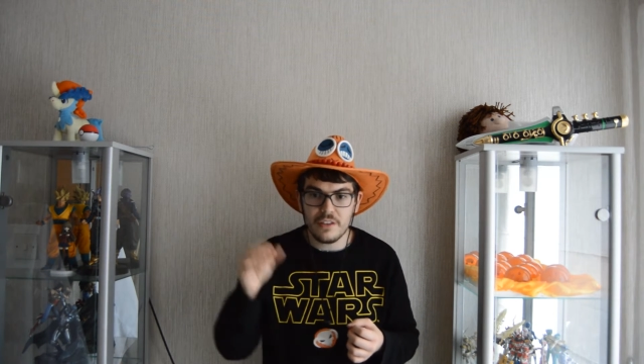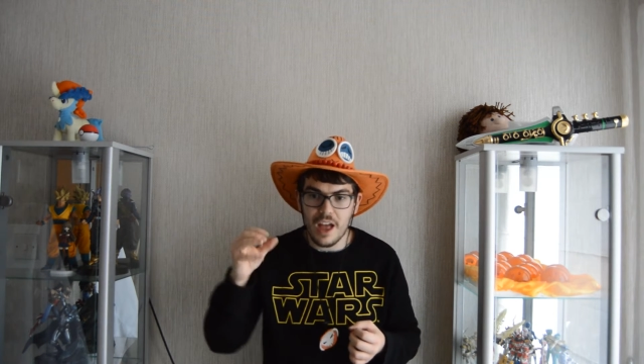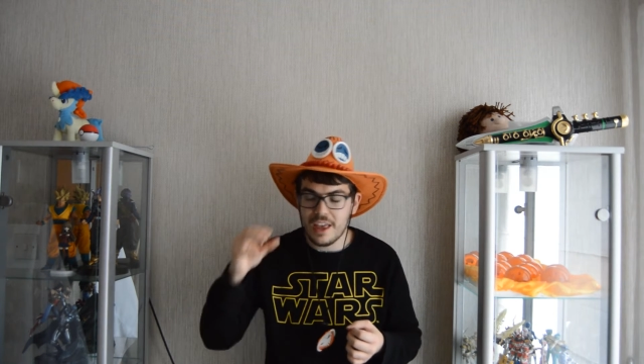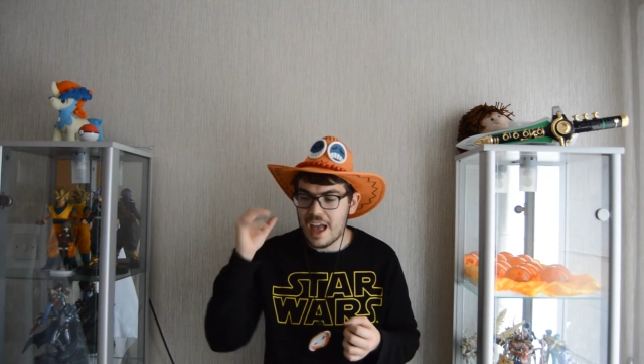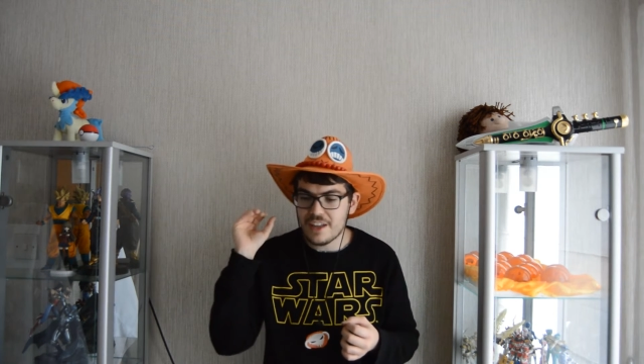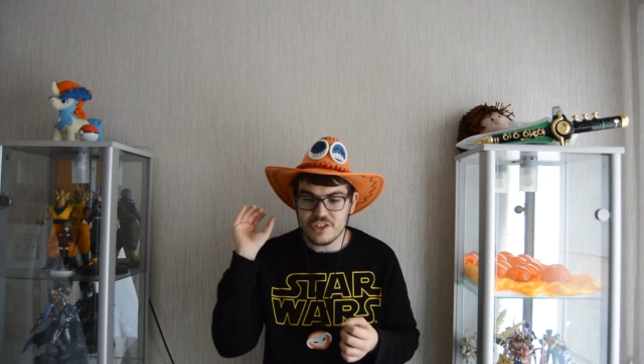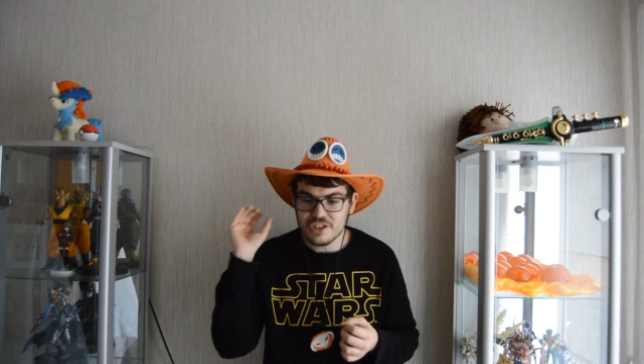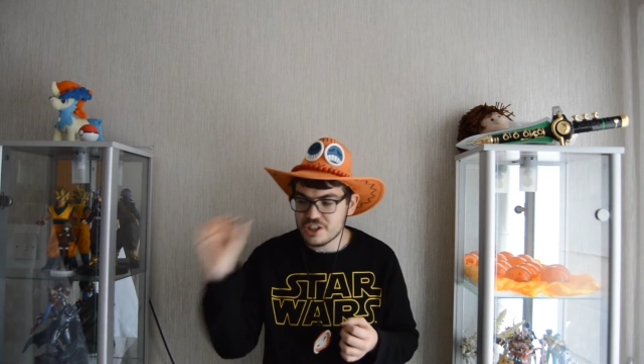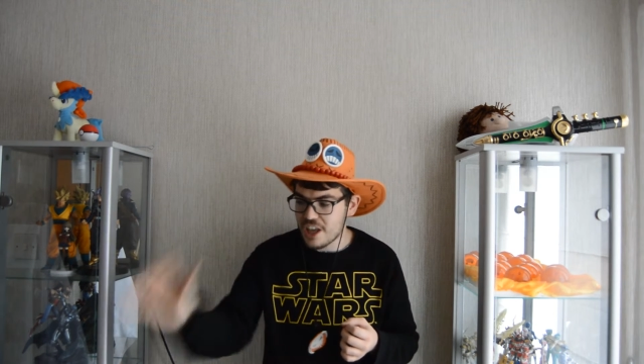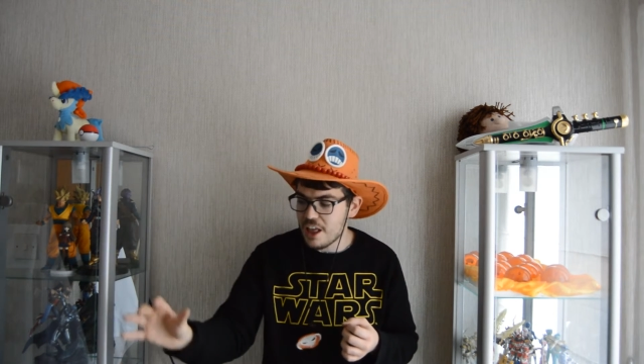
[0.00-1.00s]
that he had to
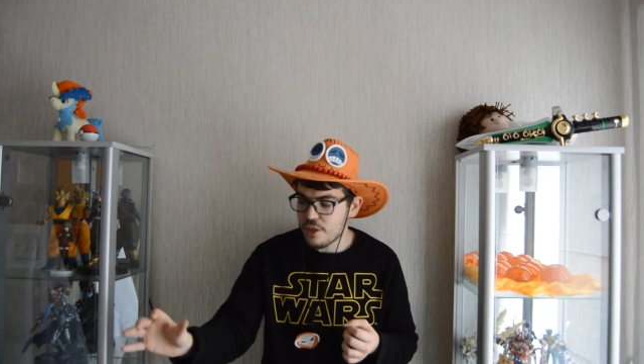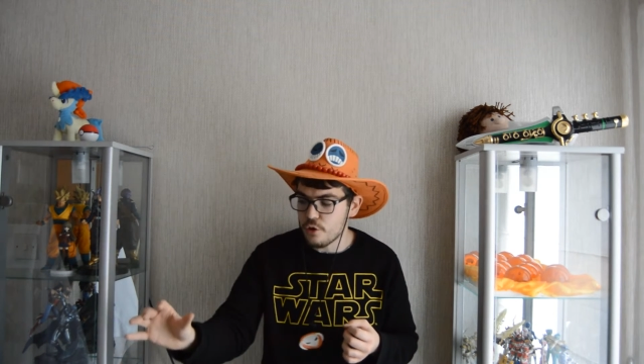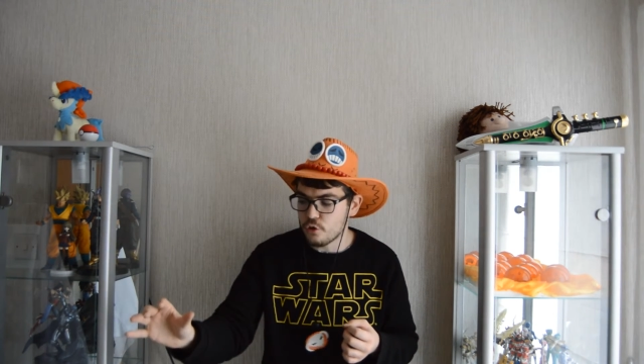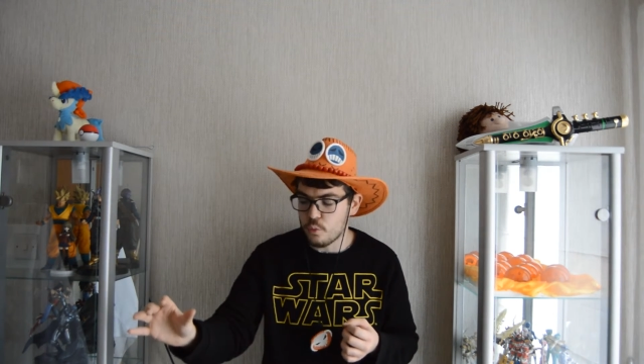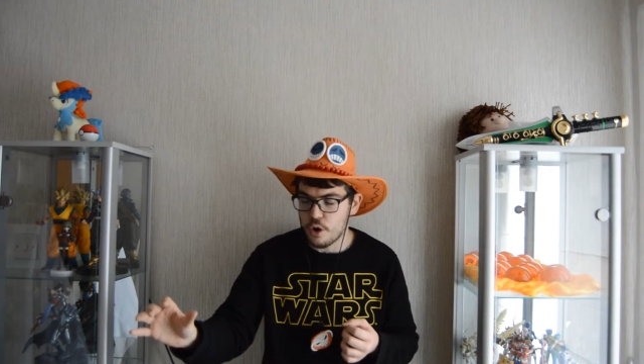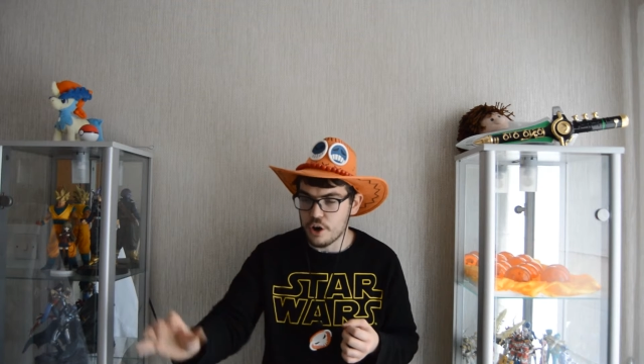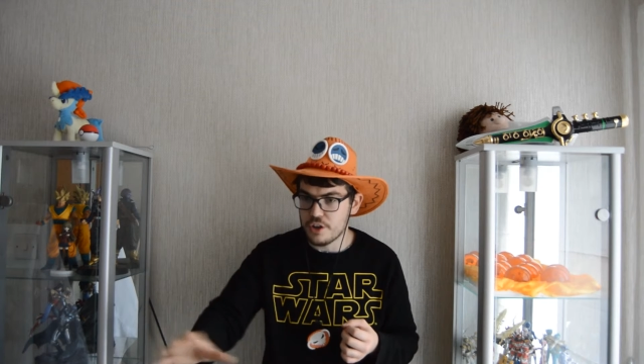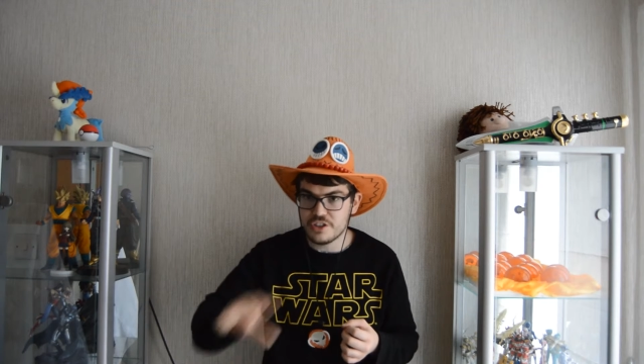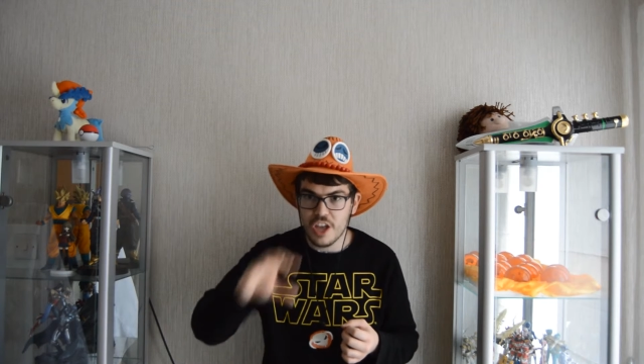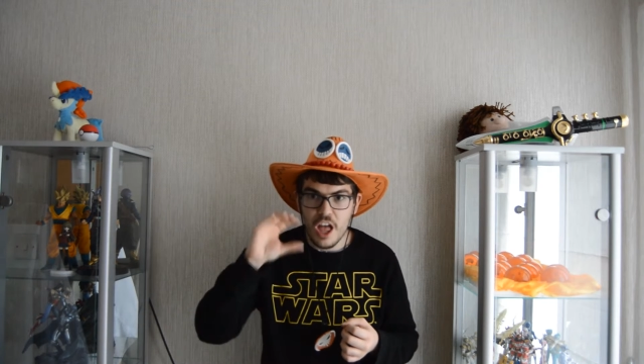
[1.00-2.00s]
say those
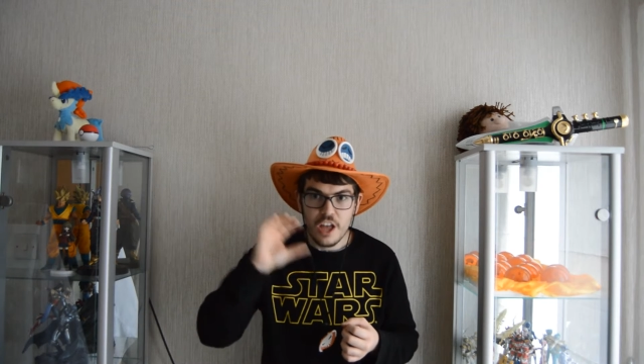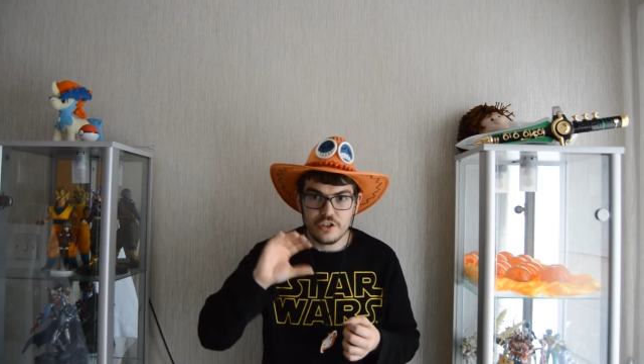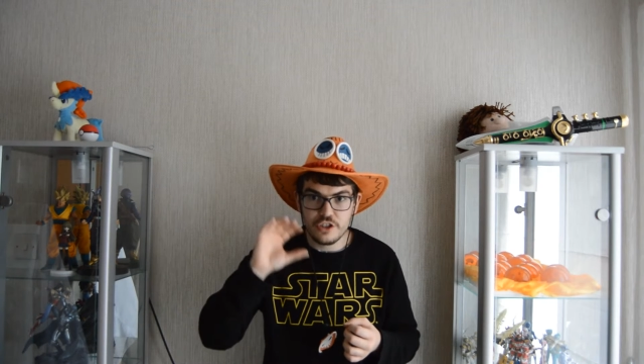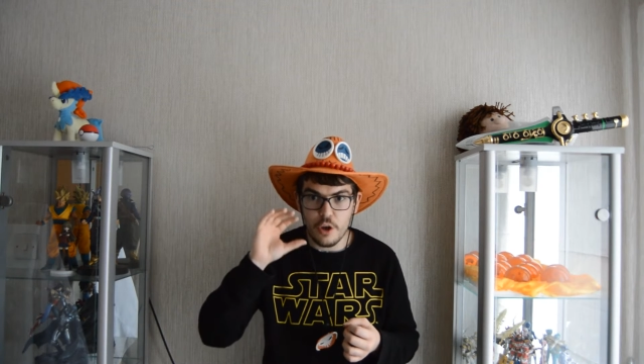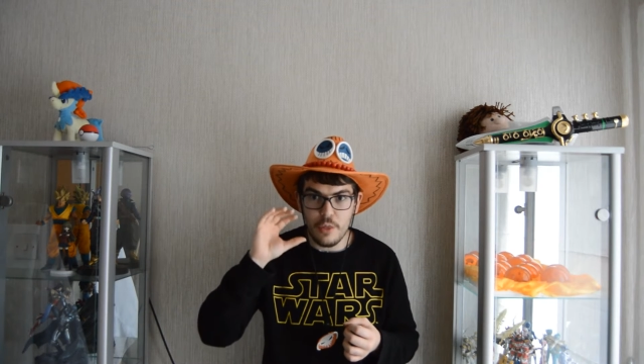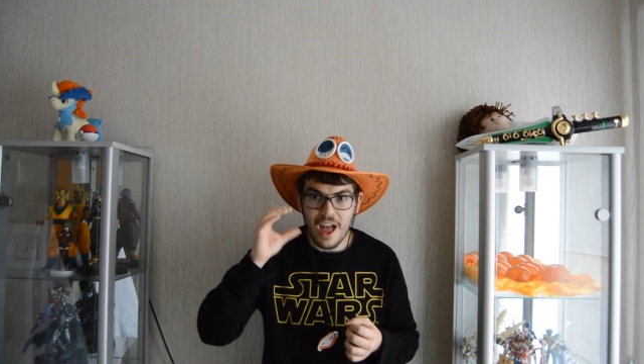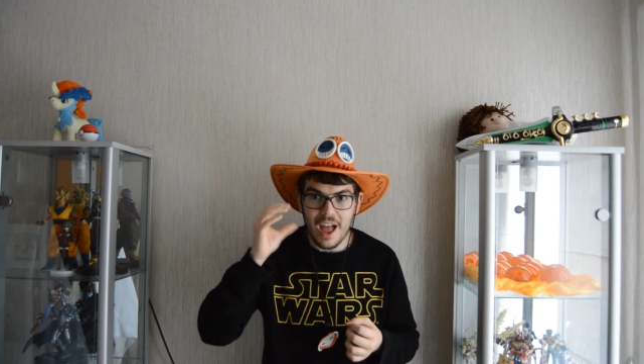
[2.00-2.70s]
words so